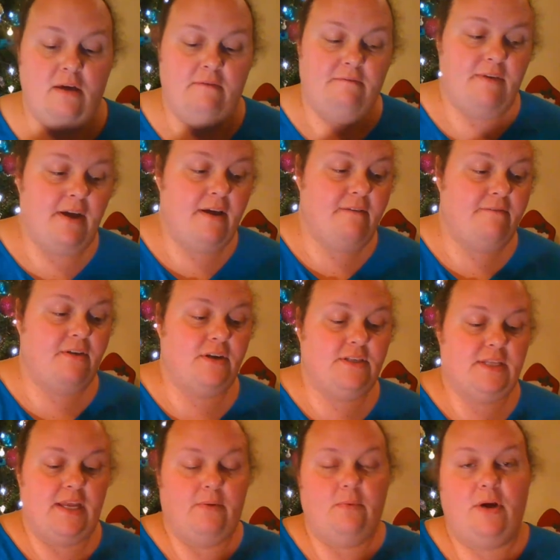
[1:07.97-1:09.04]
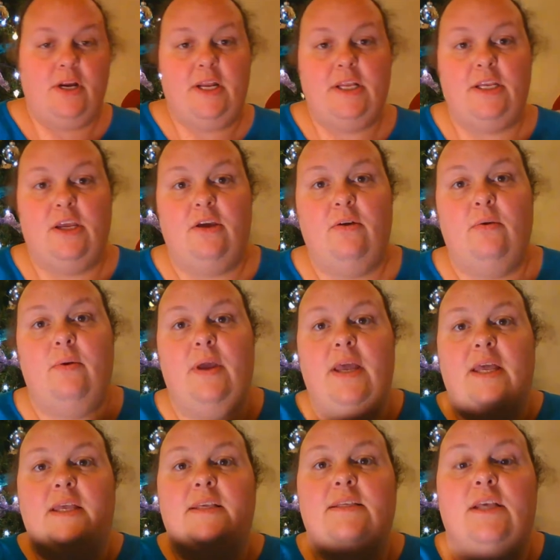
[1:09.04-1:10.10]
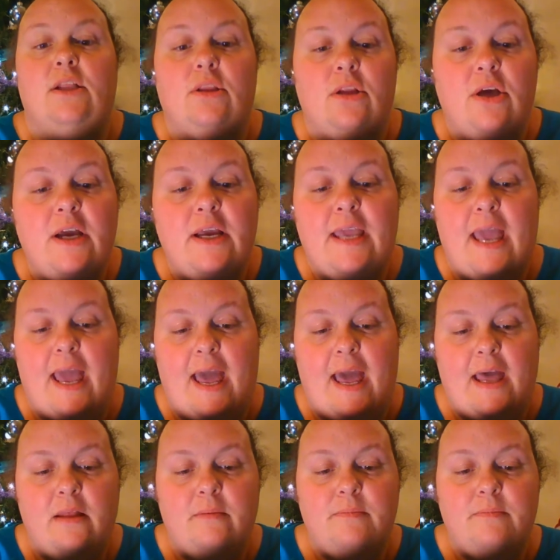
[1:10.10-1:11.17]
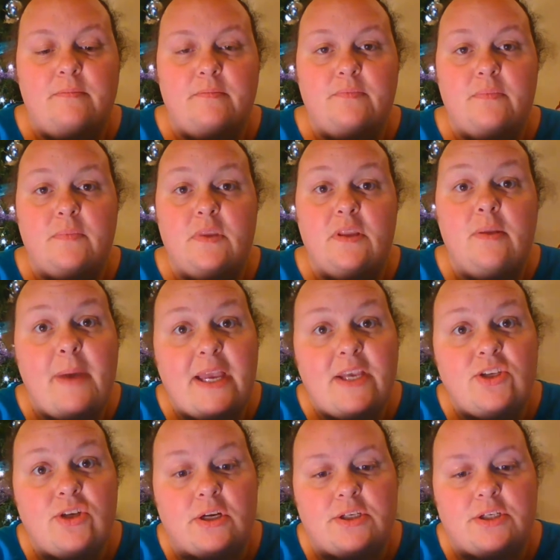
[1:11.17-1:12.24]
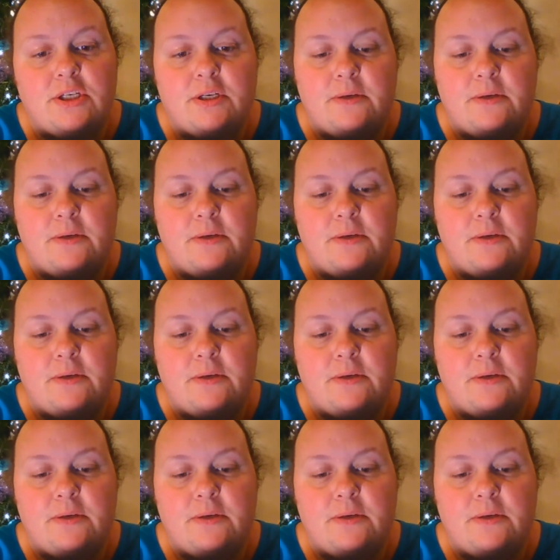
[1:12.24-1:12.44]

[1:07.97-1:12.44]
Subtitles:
Very first thing we're going to do is look at the pay structure.